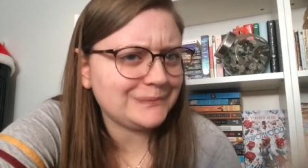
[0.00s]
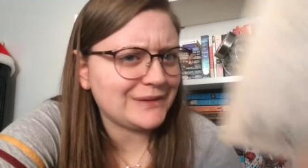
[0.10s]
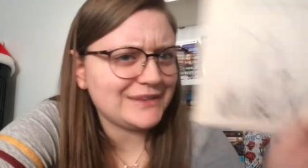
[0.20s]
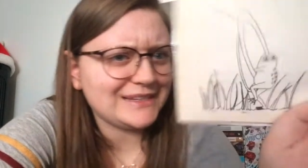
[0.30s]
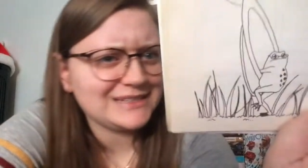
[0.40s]

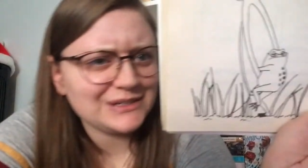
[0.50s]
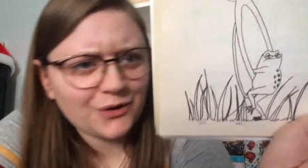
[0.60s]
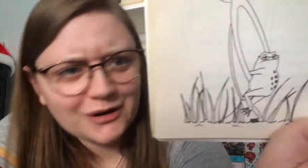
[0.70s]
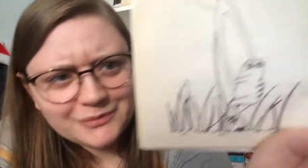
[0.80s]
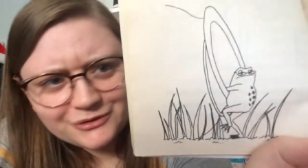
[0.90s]
But this
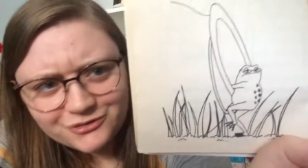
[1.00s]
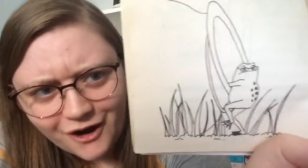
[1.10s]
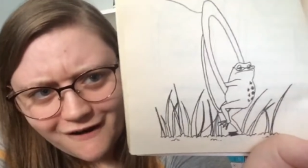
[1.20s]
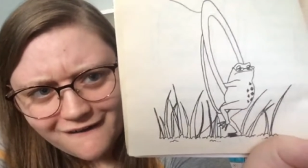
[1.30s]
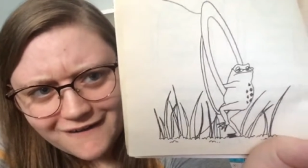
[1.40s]
adorable
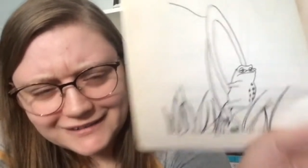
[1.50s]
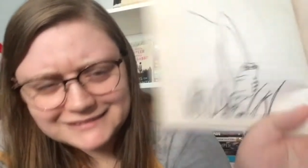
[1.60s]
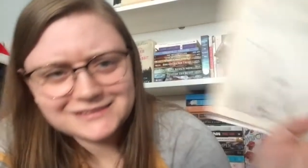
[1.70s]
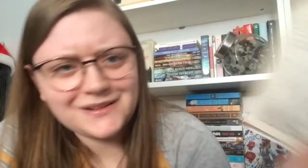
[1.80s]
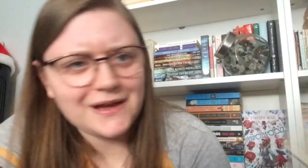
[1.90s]
frog
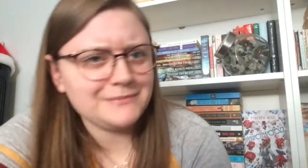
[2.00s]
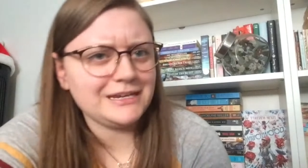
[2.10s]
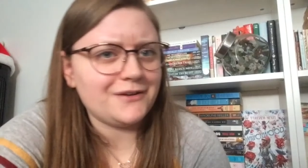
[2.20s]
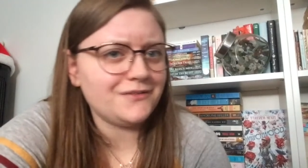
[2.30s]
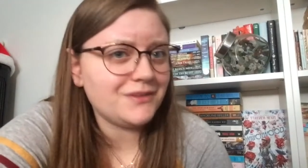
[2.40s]
is
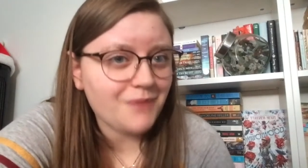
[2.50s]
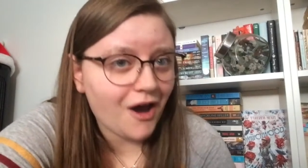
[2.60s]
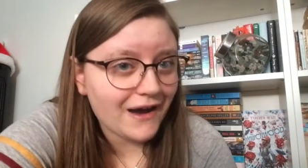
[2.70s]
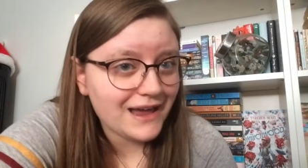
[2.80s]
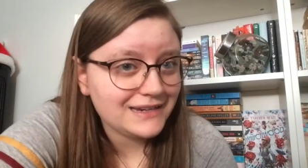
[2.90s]
climbing out of the
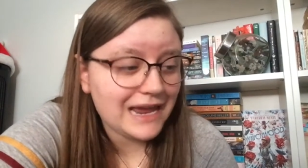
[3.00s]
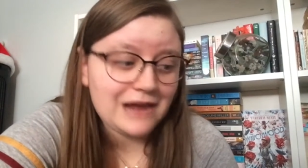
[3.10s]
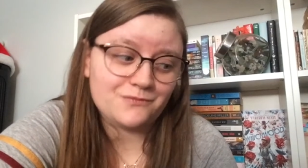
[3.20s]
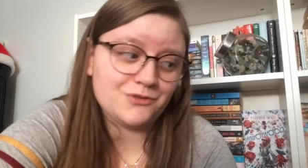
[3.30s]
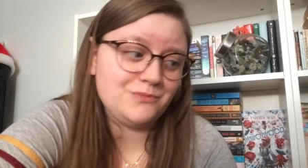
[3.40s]
pot,
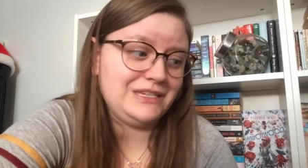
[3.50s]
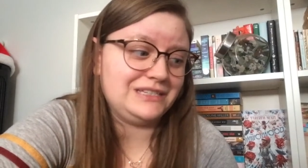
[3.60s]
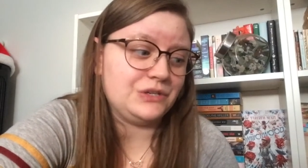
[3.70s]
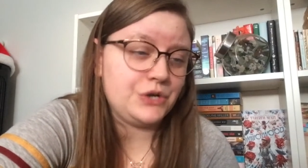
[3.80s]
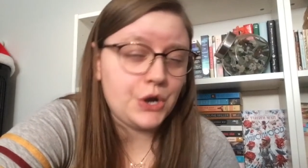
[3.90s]
and Ruby
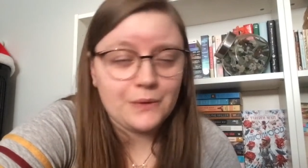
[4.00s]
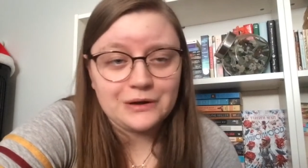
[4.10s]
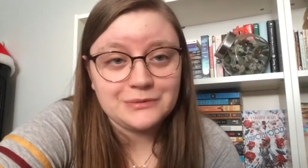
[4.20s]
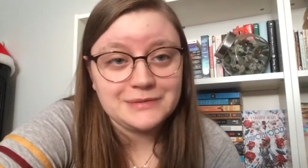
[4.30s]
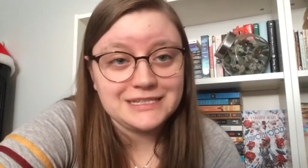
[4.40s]
is
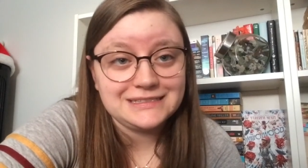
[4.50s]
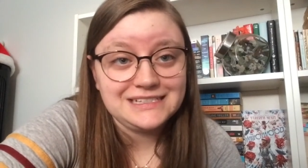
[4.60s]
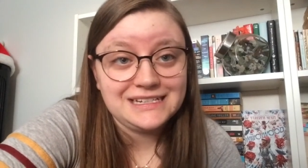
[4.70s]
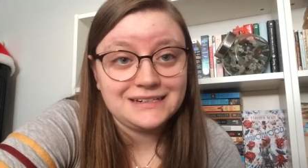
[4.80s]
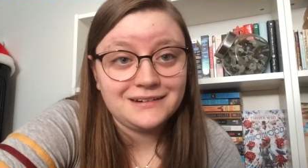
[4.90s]
nowhere to be
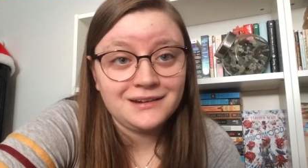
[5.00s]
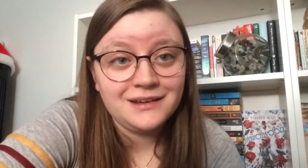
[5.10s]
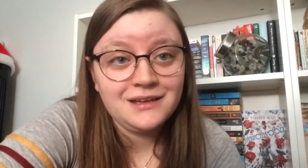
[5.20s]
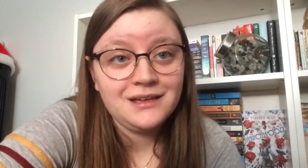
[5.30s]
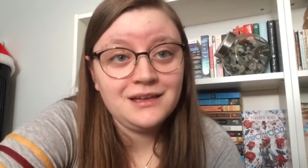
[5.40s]
seen.
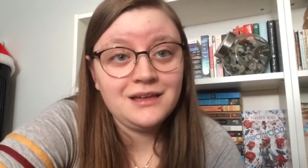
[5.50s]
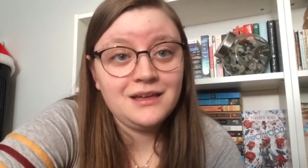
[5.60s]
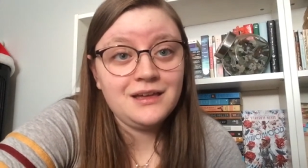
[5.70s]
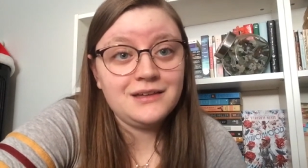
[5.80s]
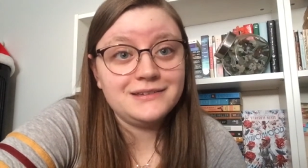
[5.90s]

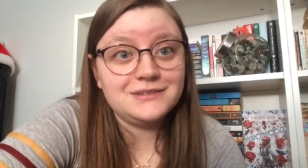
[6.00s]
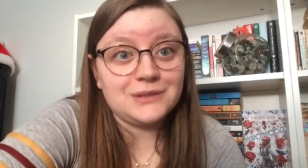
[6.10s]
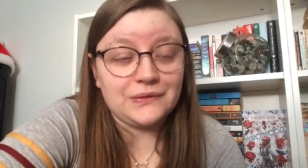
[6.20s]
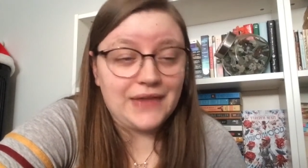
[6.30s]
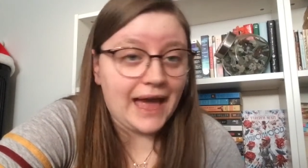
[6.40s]

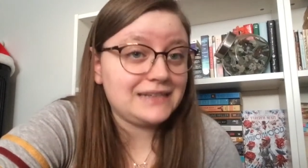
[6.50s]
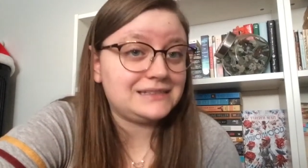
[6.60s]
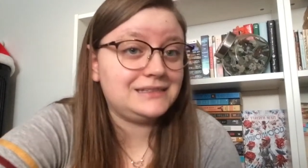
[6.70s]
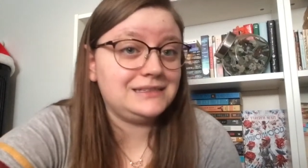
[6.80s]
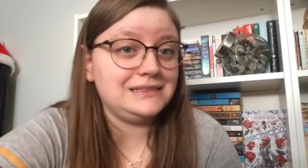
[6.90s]
So
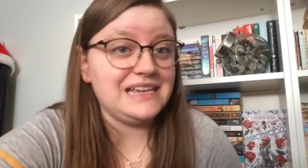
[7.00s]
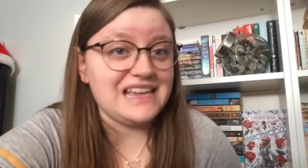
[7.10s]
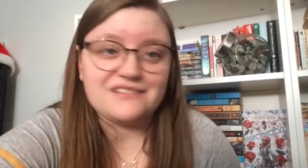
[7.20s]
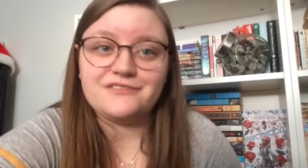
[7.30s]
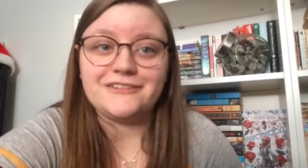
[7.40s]
that's
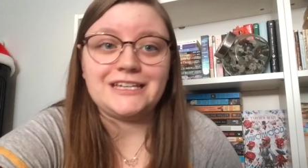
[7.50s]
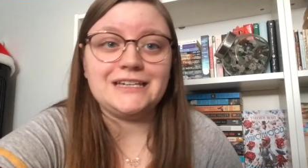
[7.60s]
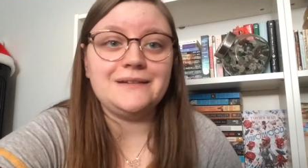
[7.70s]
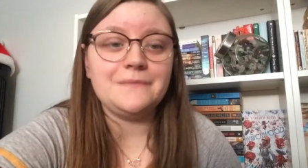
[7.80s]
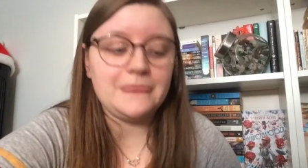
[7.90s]

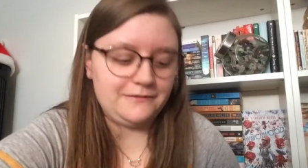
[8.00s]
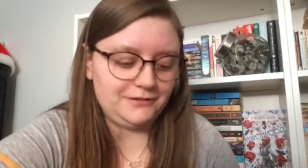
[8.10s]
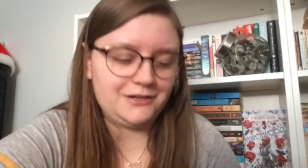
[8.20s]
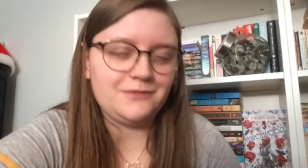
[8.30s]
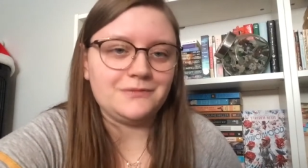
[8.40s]
iffy. I
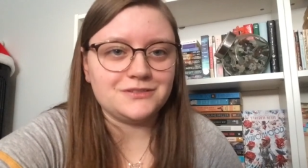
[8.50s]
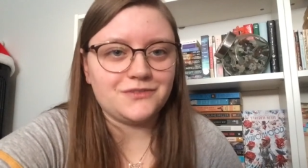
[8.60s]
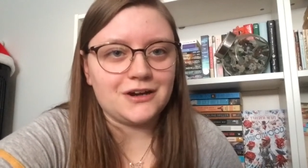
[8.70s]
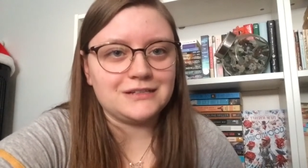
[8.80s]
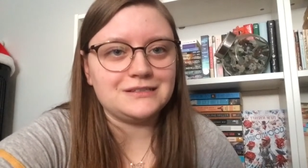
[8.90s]
really hope this
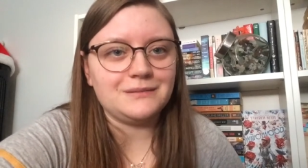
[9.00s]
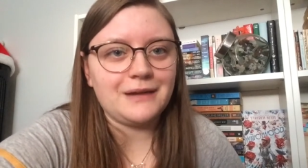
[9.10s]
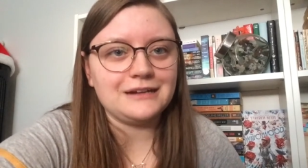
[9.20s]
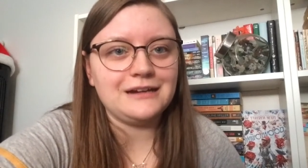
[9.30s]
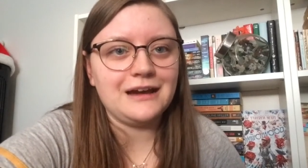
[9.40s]
frog isn't a
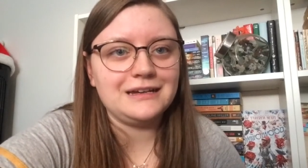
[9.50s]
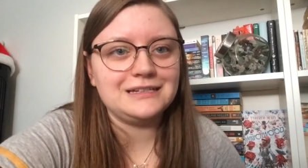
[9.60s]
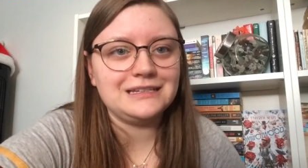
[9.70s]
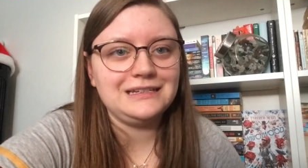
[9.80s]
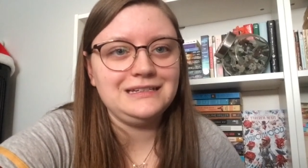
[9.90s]
bad guy,
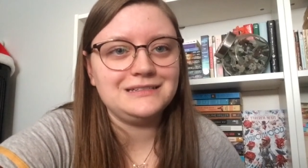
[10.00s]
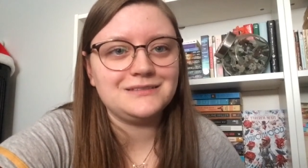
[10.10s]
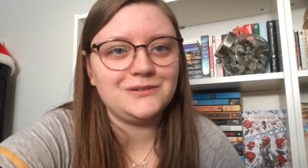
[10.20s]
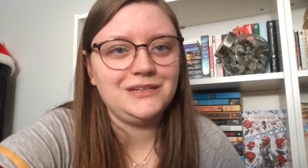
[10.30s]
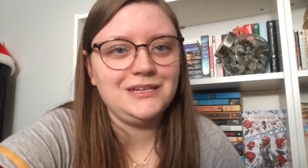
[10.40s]
because he's
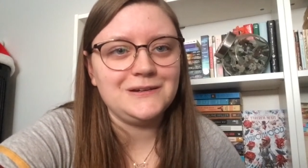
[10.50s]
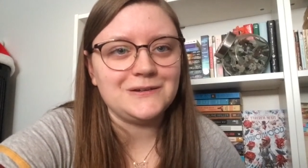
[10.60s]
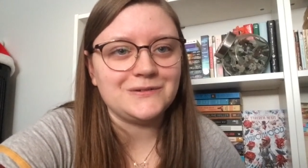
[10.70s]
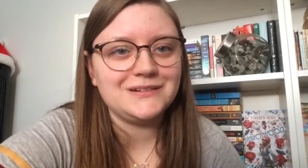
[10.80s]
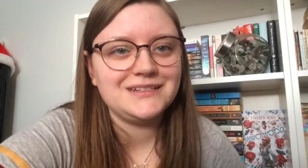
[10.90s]
so
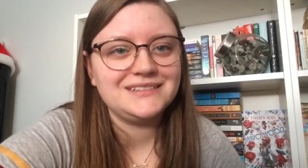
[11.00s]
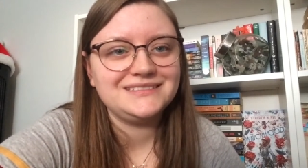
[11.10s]
cute.